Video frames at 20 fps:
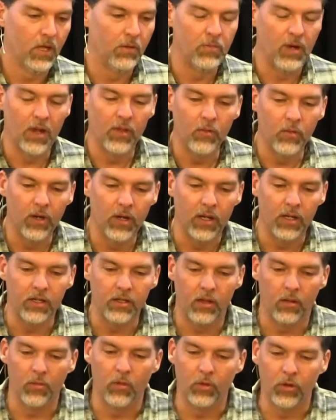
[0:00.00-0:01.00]
And by the way,
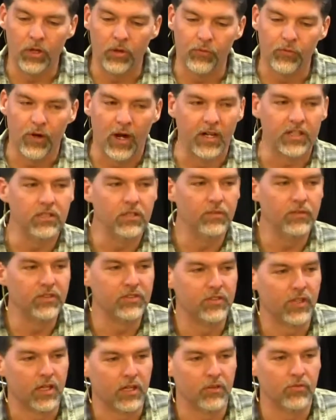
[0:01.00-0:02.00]
I'm only a fraction of
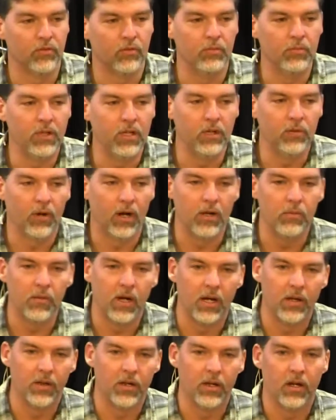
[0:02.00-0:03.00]
a second from being right
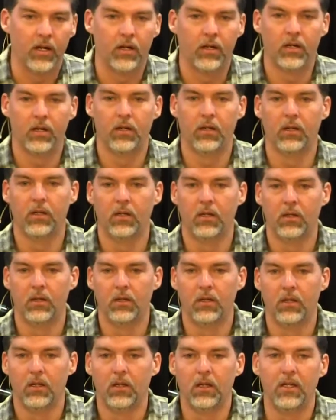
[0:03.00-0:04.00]
back there.
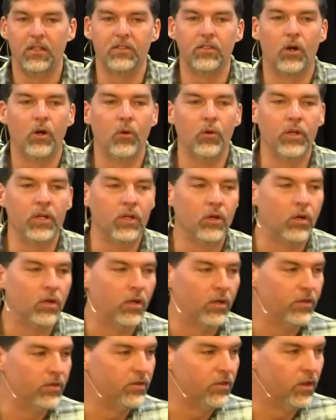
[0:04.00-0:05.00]
Is holding
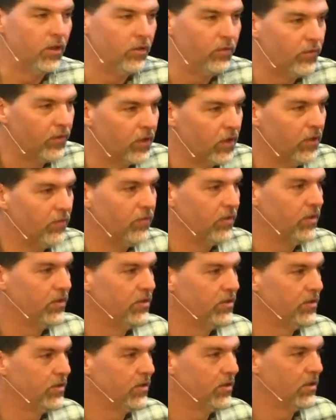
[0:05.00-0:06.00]
on to unforgiveness.
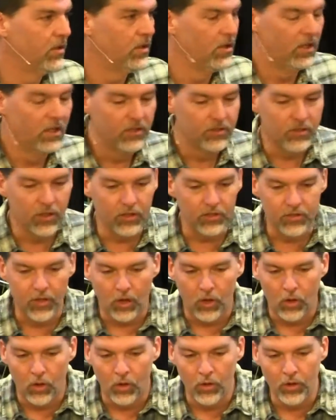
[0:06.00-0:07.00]
To,
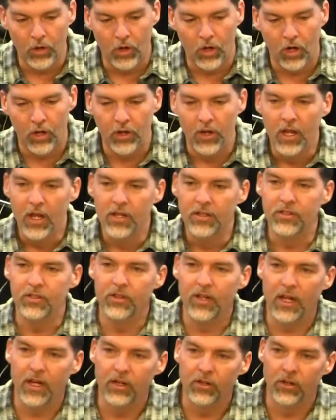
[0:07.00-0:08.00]
to hold on
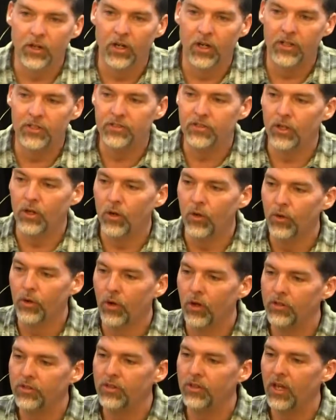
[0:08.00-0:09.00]
to that grudge, to hold
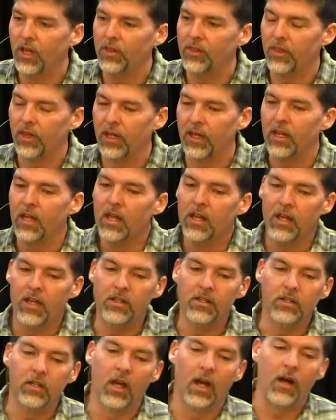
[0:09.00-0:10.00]
on to that thing
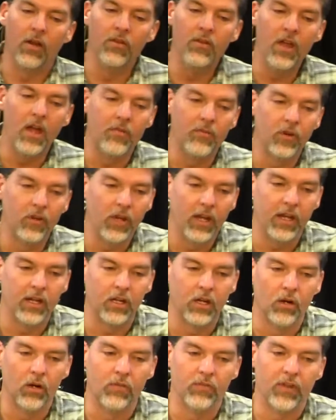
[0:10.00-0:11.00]
that you got. I'll never
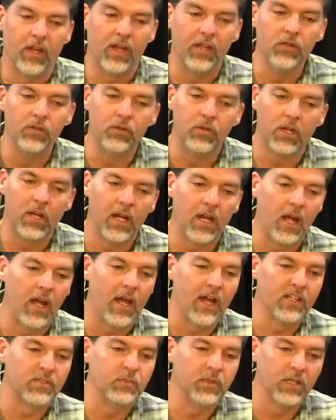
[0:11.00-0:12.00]
let go of that. You can't
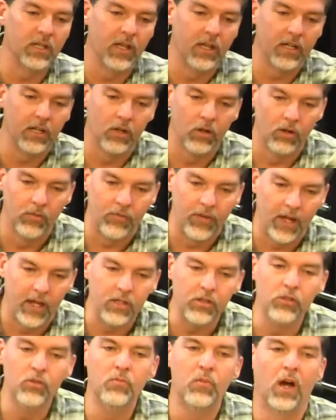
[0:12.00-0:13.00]
ask me to let go of
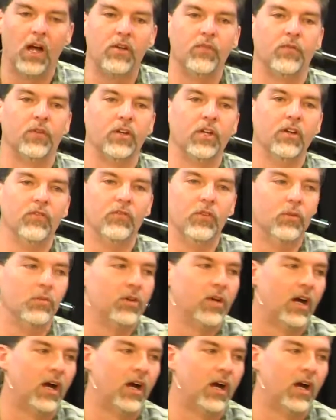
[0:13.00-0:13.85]
that. You might forgive them,